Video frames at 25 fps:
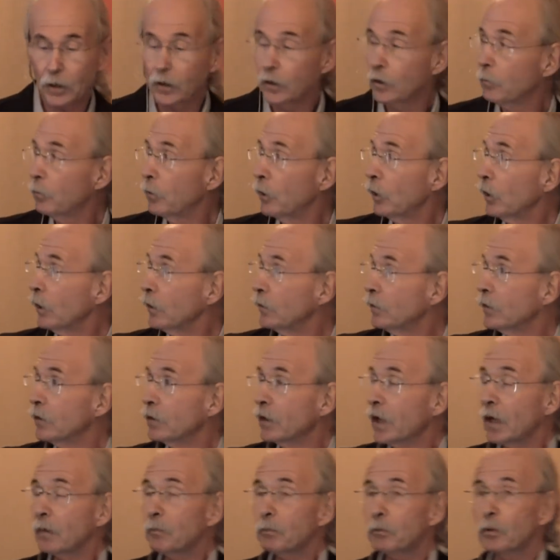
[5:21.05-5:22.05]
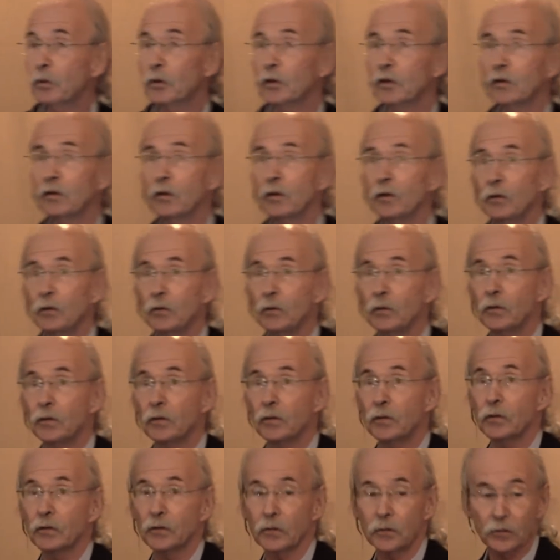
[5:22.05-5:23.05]
The period did not
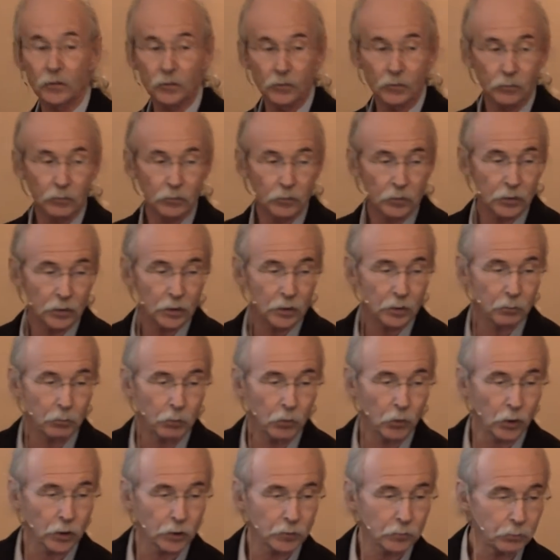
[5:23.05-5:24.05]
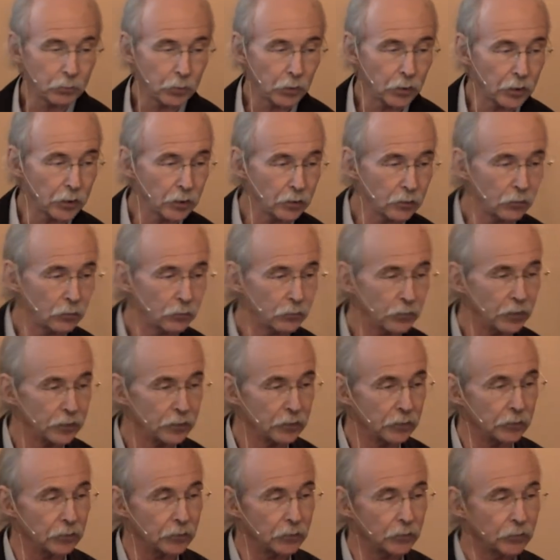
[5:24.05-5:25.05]
produce important political
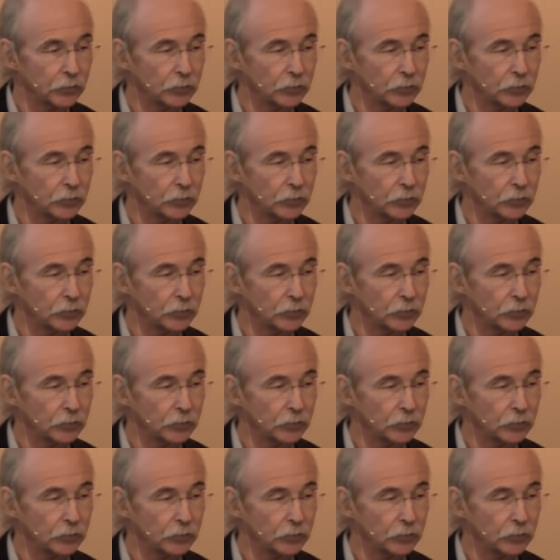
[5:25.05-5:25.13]
figures.